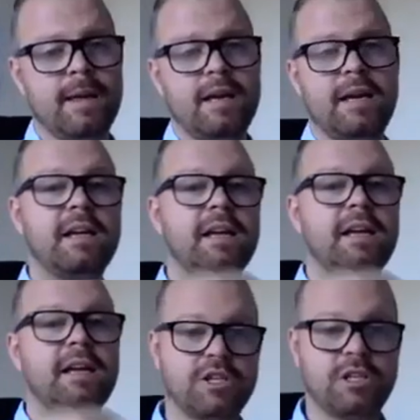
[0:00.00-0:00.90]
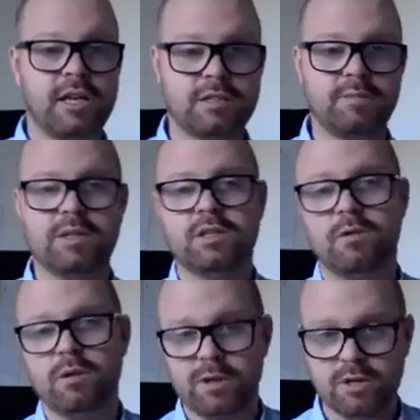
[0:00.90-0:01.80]
engaging customers. You
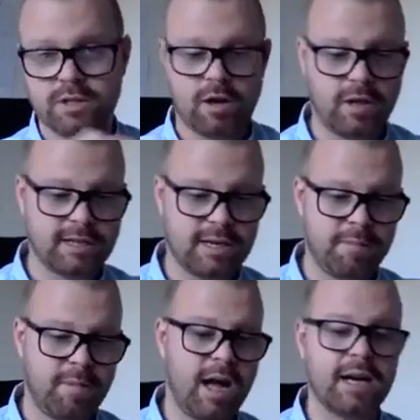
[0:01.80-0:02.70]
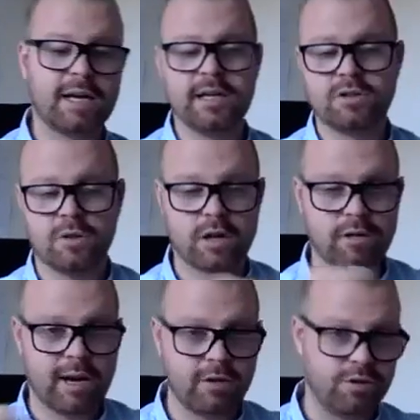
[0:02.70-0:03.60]
want to be using content marketing, talking
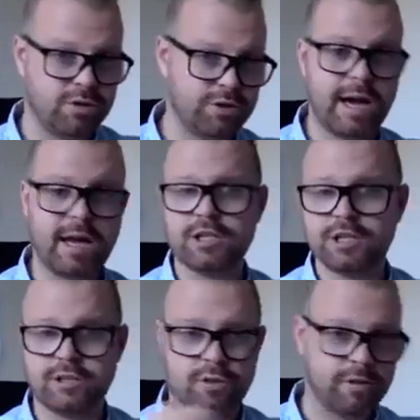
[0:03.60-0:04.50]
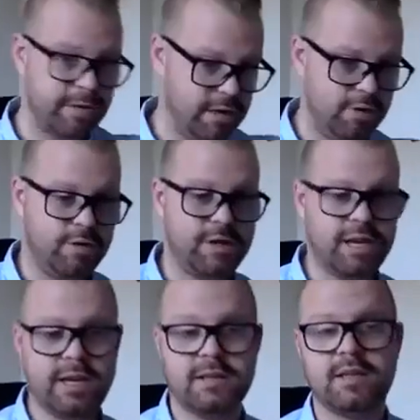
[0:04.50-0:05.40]
around new strategies, talking around new
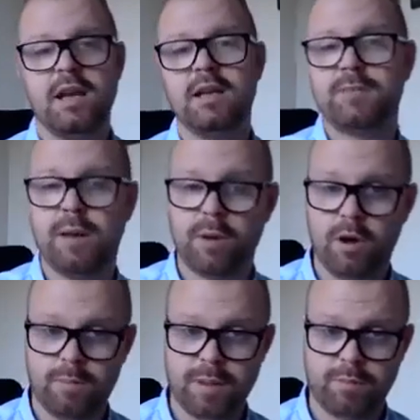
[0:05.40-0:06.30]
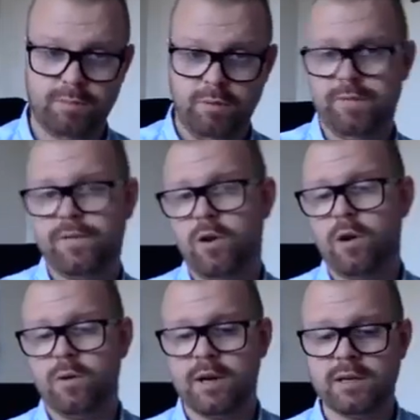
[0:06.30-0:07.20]
things to be able to help people move
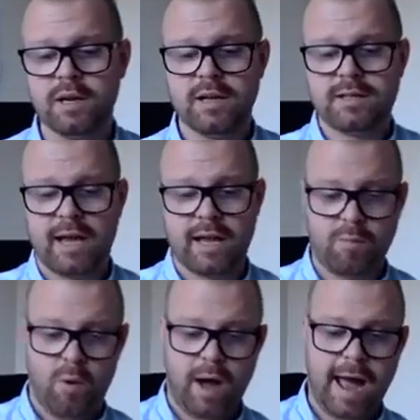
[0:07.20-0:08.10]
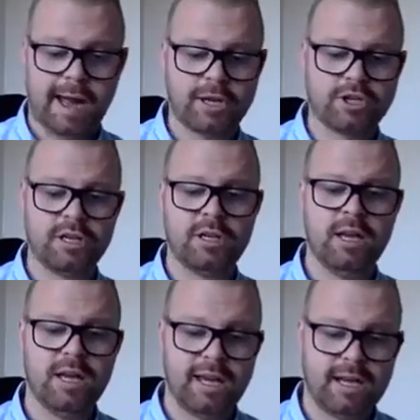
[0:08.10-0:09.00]
forward, take more action,
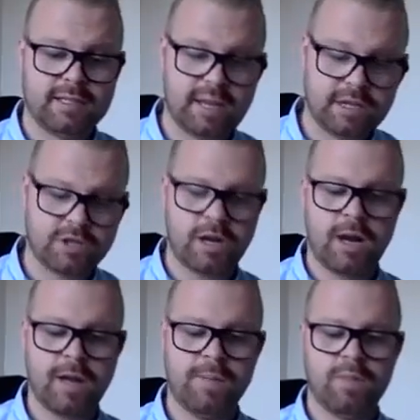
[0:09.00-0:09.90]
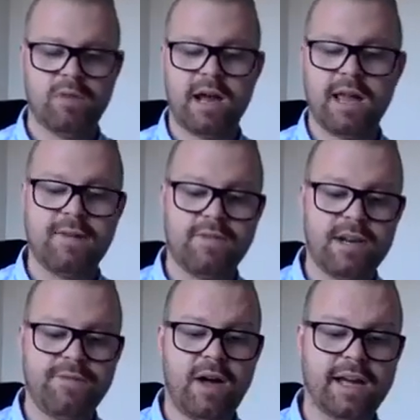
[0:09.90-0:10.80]
etc. Right? Even
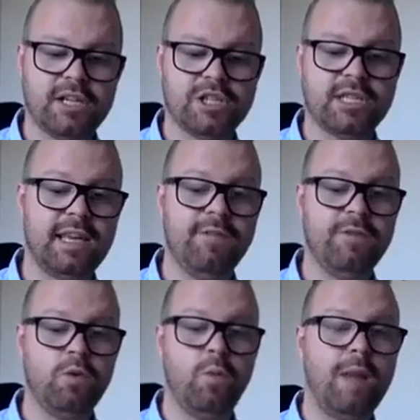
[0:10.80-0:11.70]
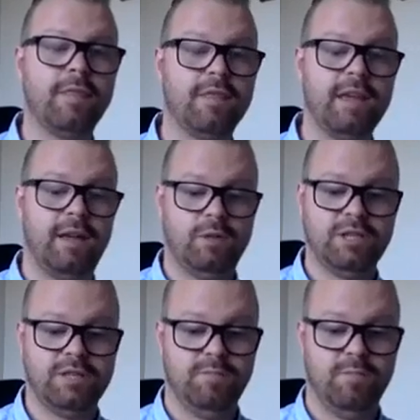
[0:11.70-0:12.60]
if I can just give you one thing,
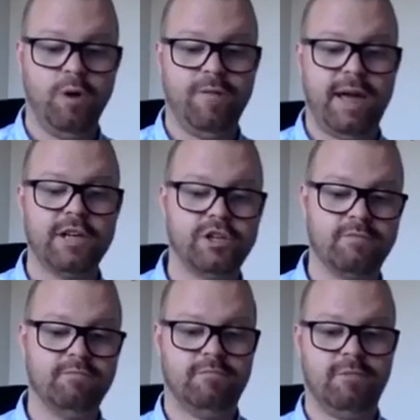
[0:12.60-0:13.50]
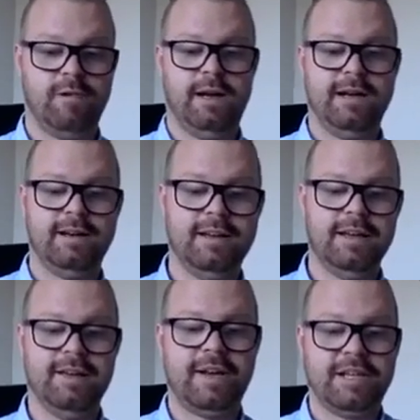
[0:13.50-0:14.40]
which is motivation, right?
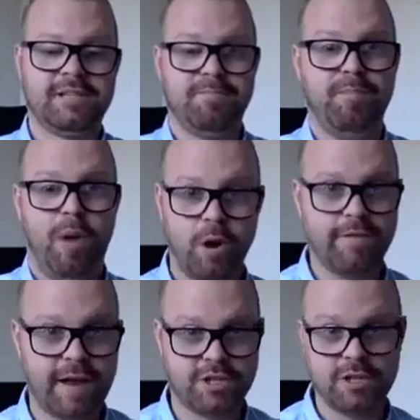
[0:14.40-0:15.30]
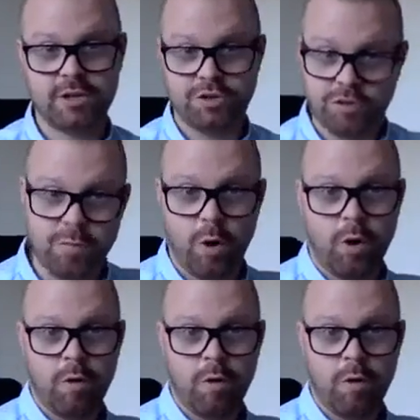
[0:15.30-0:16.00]
If I can just motivate you to do more,